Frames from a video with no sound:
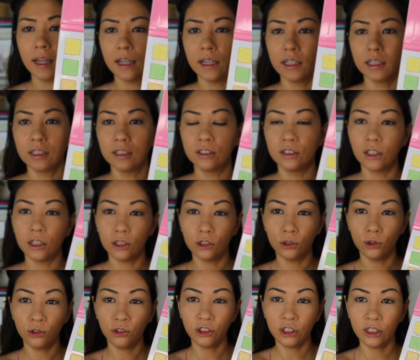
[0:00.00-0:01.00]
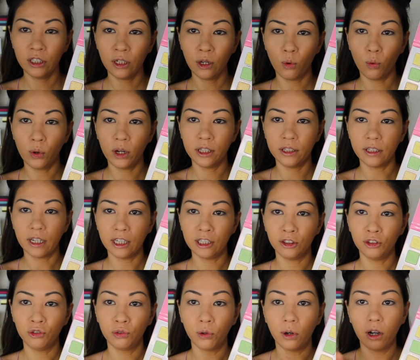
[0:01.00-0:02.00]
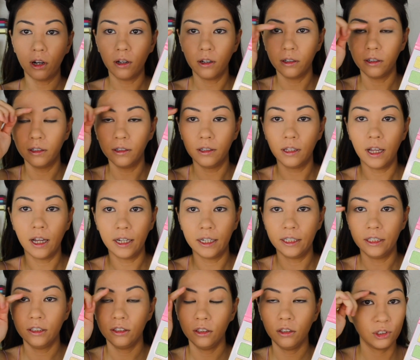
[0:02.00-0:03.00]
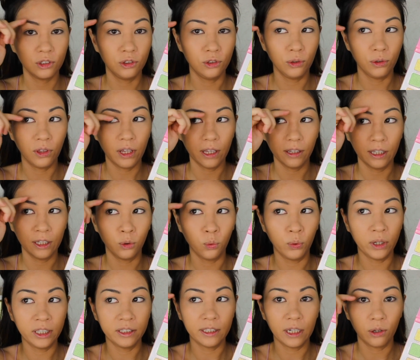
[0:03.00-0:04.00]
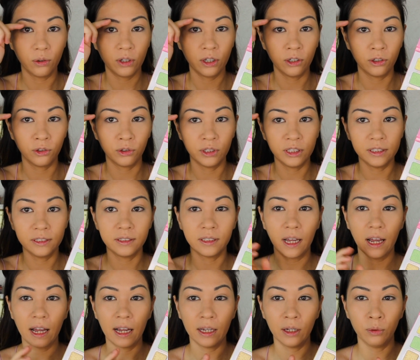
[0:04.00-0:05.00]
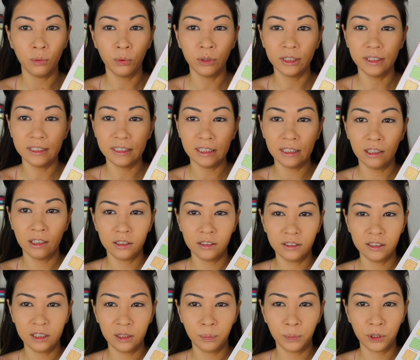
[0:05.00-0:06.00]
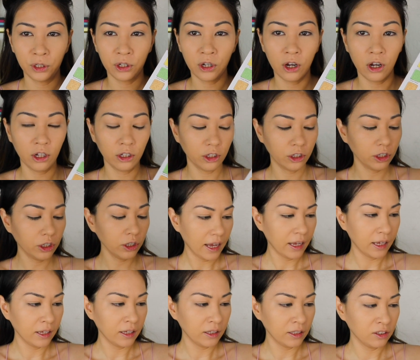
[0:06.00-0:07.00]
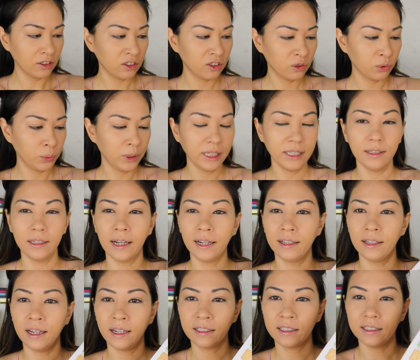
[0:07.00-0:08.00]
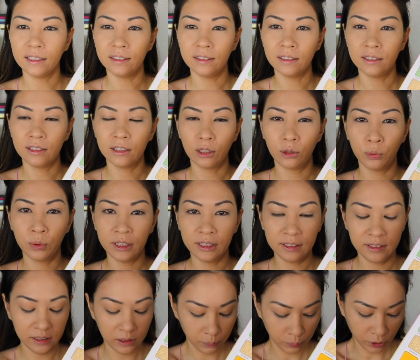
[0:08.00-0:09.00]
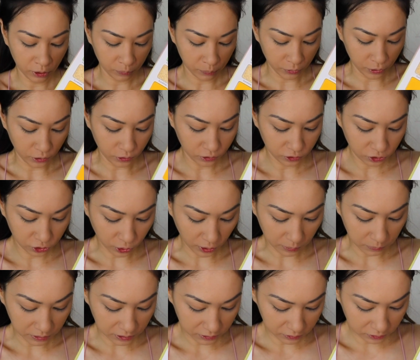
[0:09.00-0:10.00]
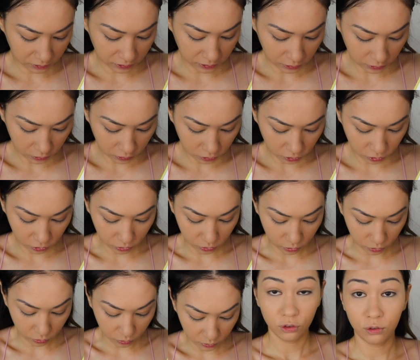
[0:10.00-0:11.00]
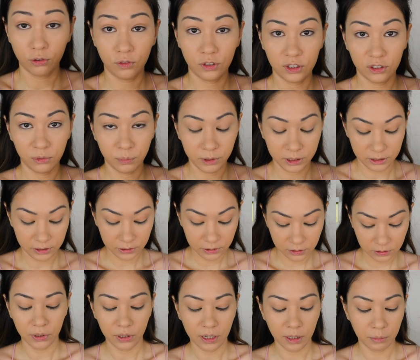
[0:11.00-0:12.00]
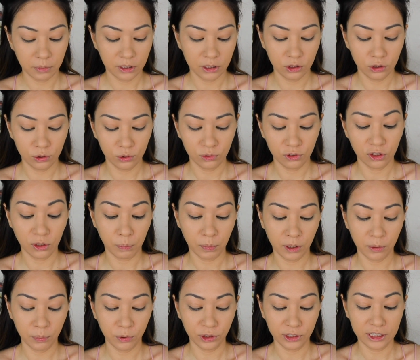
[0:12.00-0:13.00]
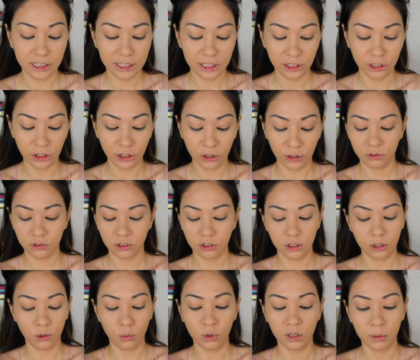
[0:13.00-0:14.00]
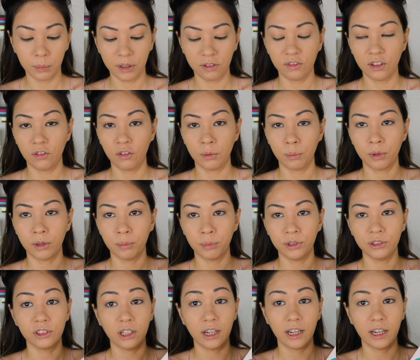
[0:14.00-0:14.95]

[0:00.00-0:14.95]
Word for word: And usually when I draw a line to do that like winged out cut crease, I would need a deeper color, and Sweet Lilac isn't a really deep purple, so I'm gonna stick to Juvia's Place, but I'm gonna use the purple in here. Still one of my favorite purples.